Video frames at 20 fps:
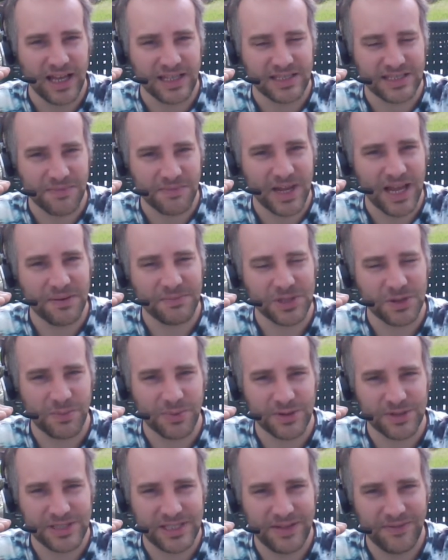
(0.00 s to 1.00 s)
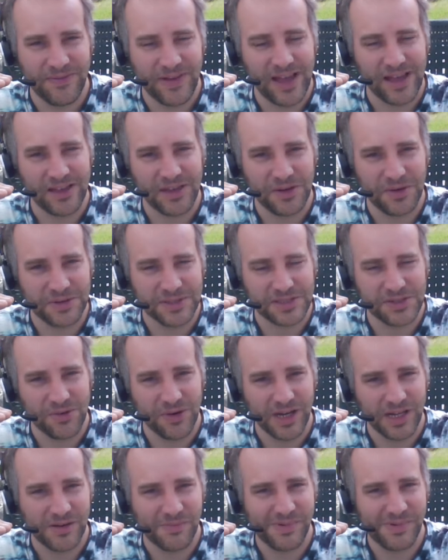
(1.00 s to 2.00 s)
Sometimes the perceived value is
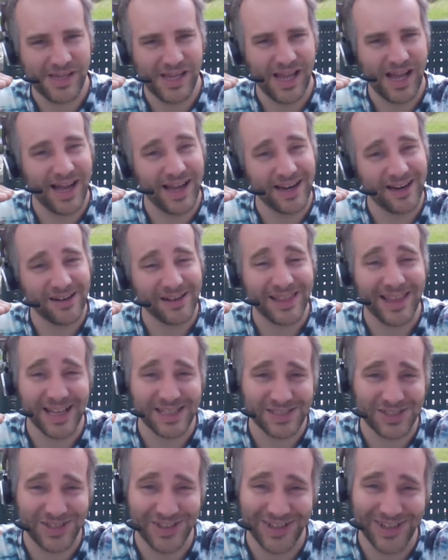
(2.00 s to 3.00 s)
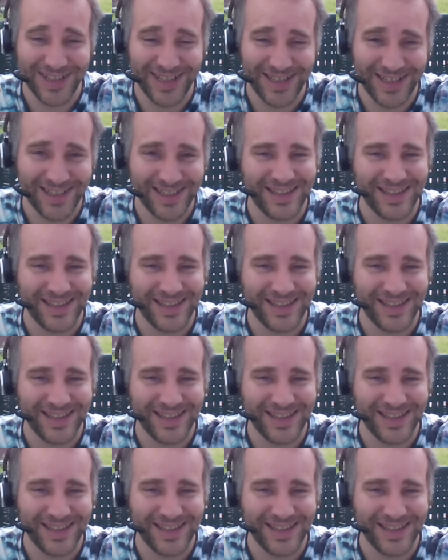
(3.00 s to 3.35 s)
going to be higher. That's good.